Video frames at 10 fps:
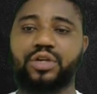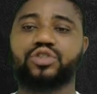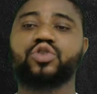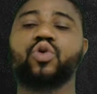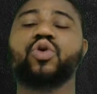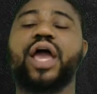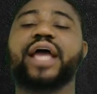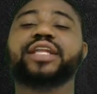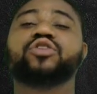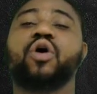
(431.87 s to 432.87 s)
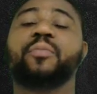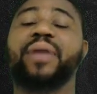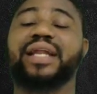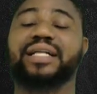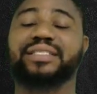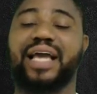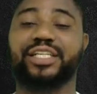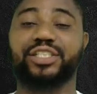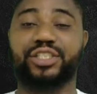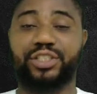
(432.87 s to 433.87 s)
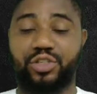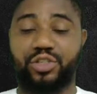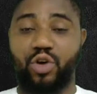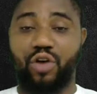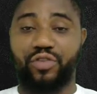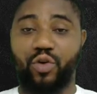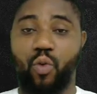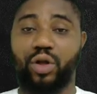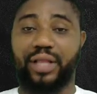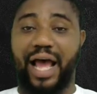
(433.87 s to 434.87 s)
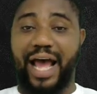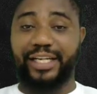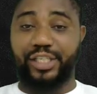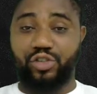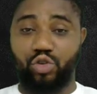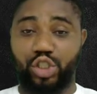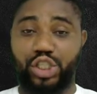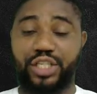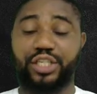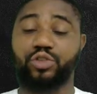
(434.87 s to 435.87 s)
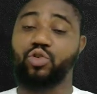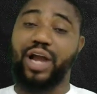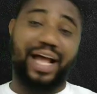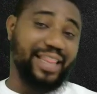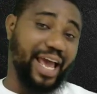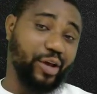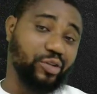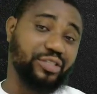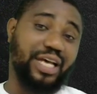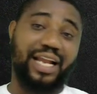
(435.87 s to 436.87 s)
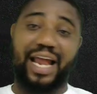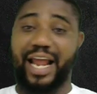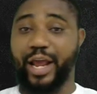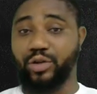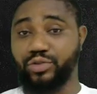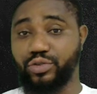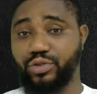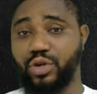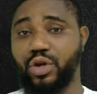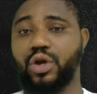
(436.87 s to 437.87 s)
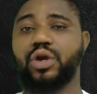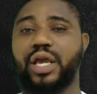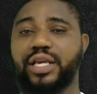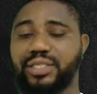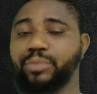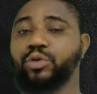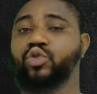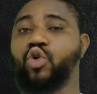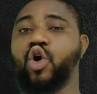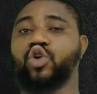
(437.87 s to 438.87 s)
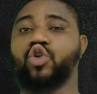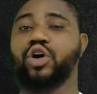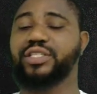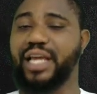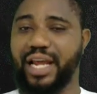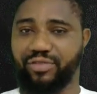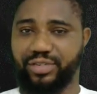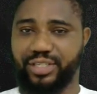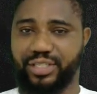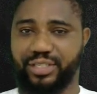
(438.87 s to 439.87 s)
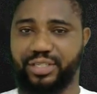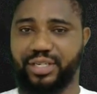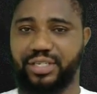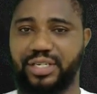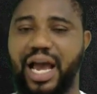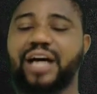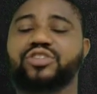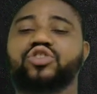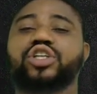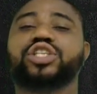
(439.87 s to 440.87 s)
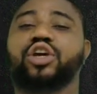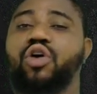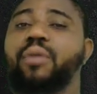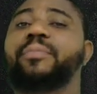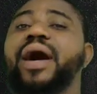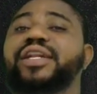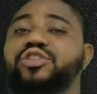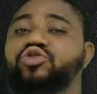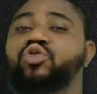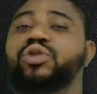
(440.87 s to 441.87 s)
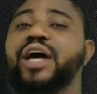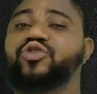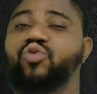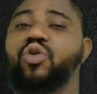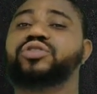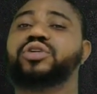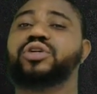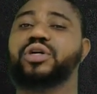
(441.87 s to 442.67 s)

So any compound that can dissolve in water and dissociate into cations and anions is able to conduct electricity, and such a compound is known as what?